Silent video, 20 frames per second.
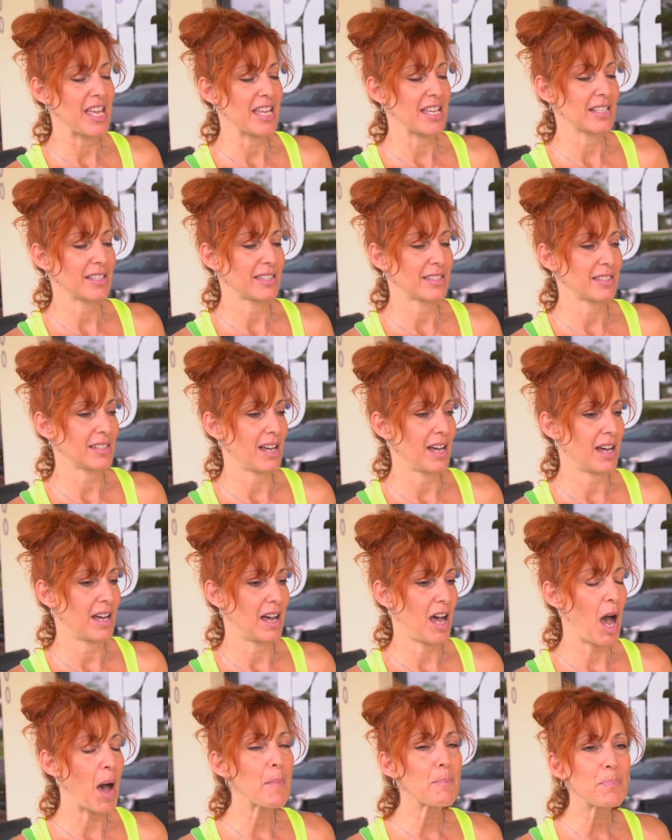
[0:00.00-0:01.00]
It's uh,
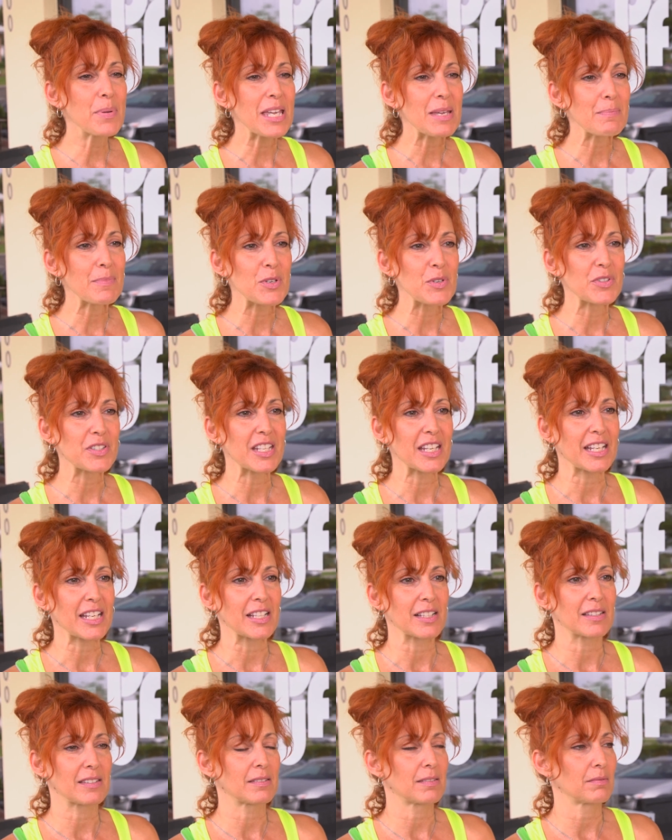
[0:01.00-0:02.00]
upbeat music,
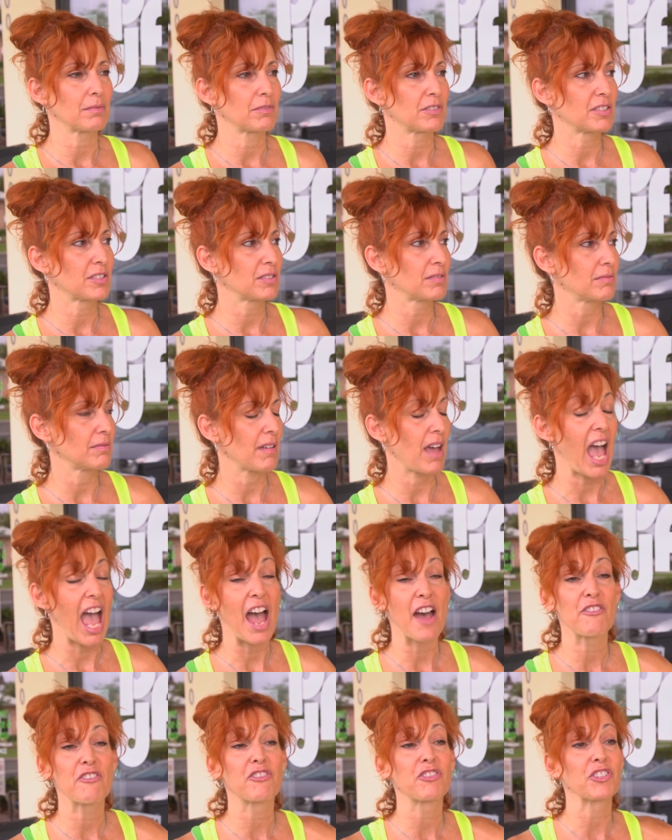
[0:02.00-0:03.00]
it's
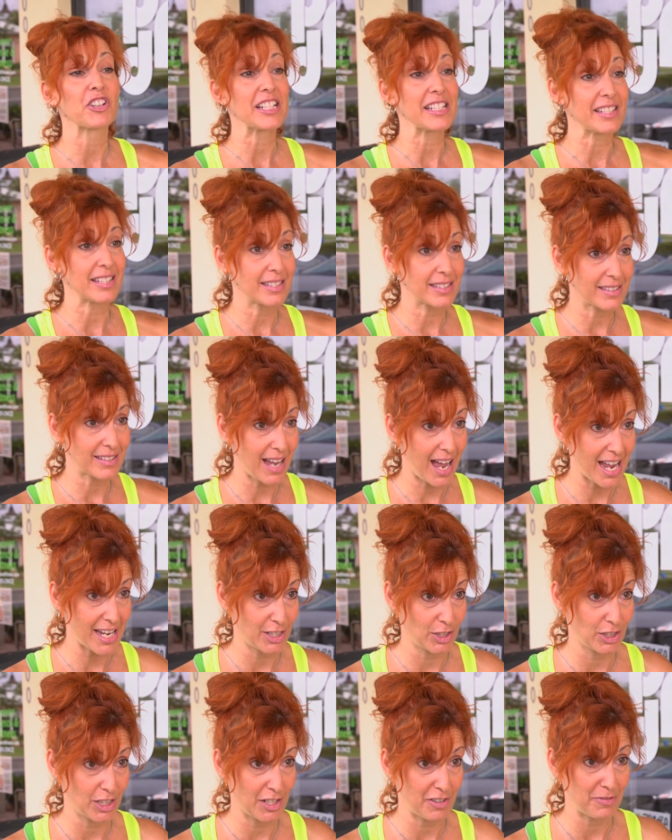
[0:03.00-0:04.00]
every
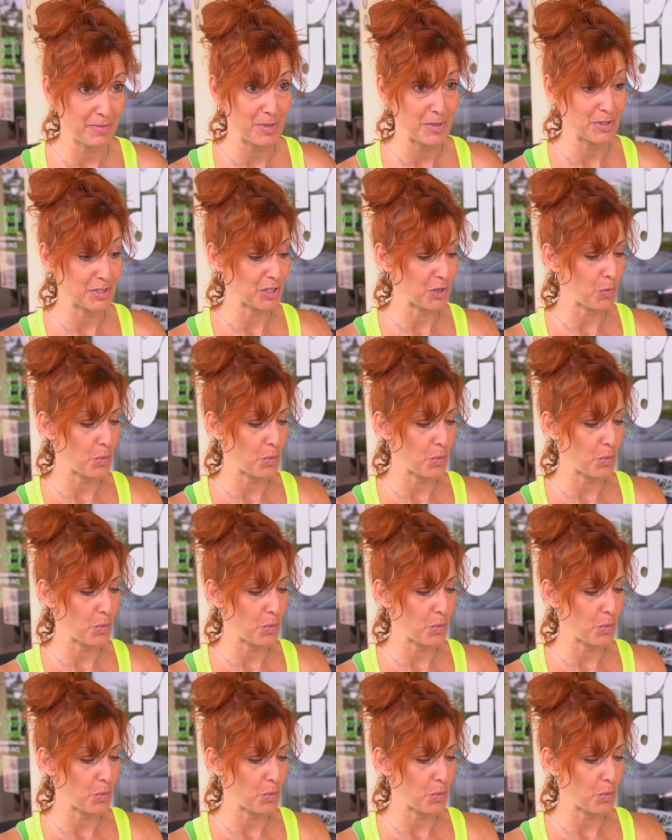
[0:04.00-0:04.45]
style of music.